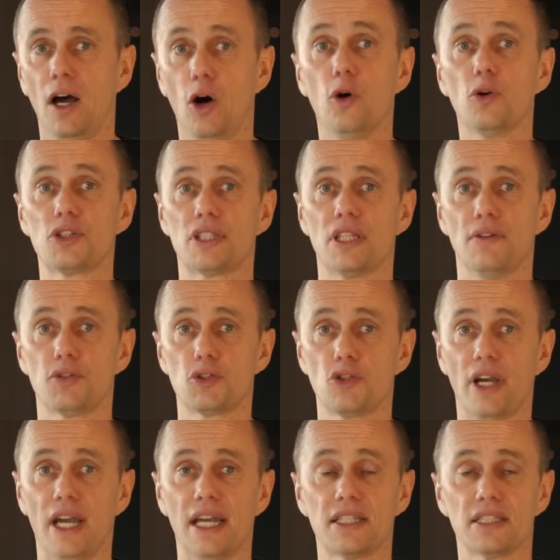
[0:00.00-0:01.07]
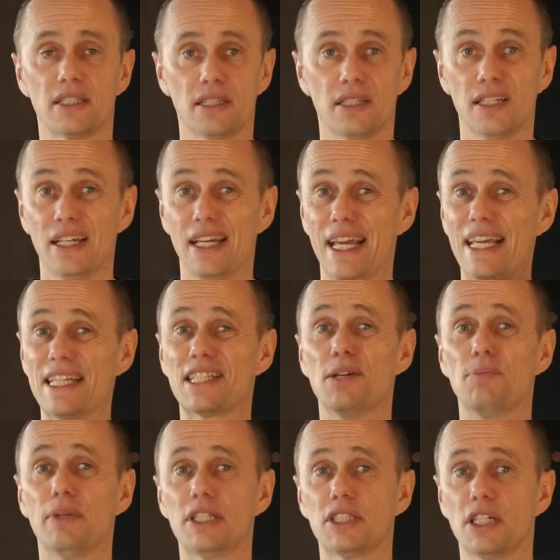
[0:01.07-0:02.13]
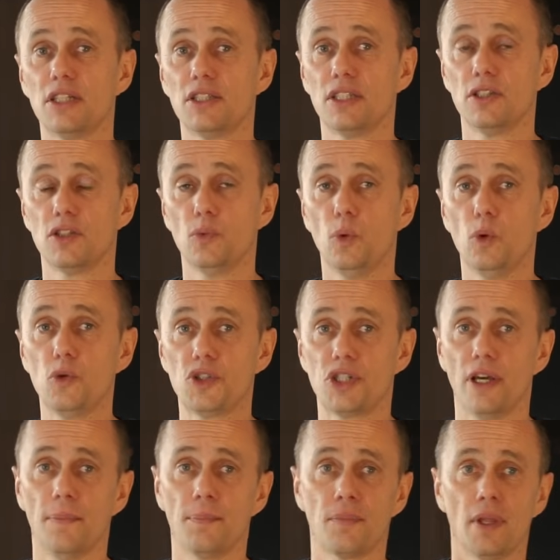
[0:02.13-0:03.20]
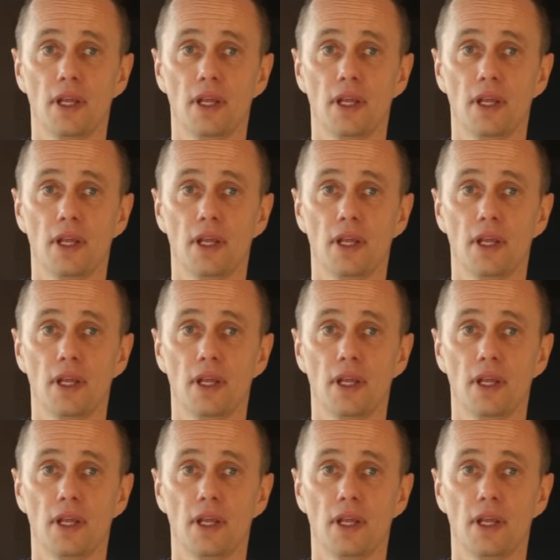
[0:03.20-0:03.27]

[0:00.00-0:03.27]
oxidative stress, it simply turns into water.